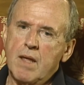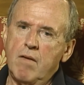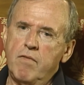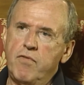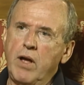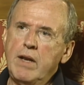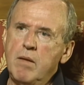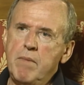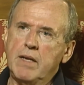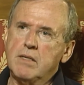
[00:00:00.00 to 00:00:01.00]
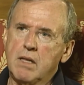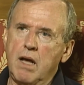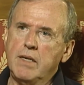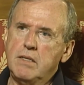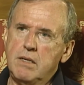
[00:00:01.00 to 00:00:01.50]
fundamental
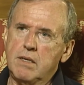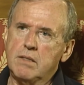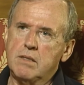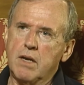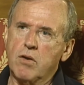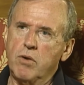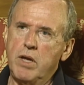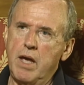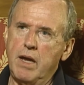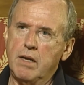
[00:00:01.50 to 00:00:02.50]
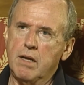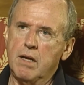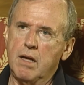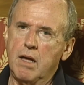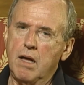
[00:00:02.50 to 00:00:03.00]
ideas that create
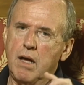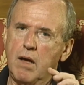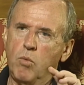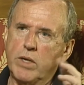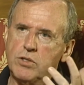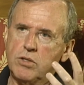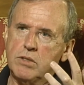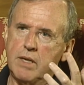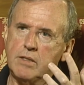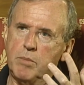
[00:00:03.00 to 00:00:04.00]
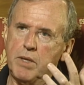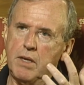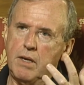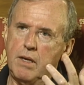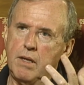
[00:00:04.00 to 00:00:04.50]
Western
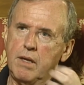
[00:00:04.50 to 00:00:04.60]
sensibility.